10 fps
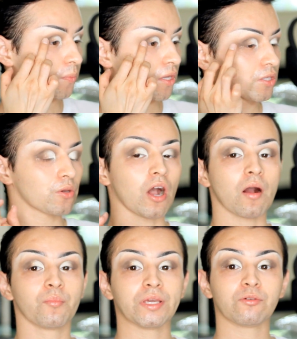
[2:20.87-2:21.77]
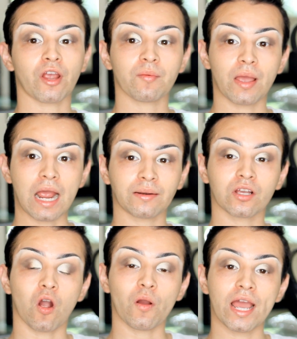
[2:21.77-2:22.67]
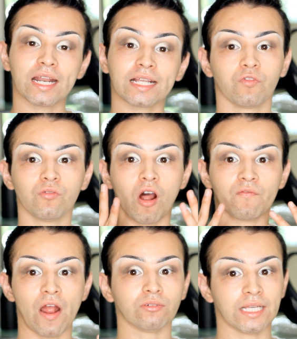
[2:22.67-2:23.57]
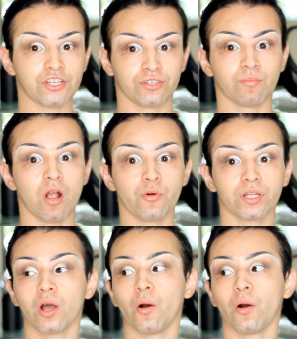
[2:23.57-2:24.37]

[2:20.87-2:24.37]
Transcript: So I'll be right back and go ahead and full on foundation mode,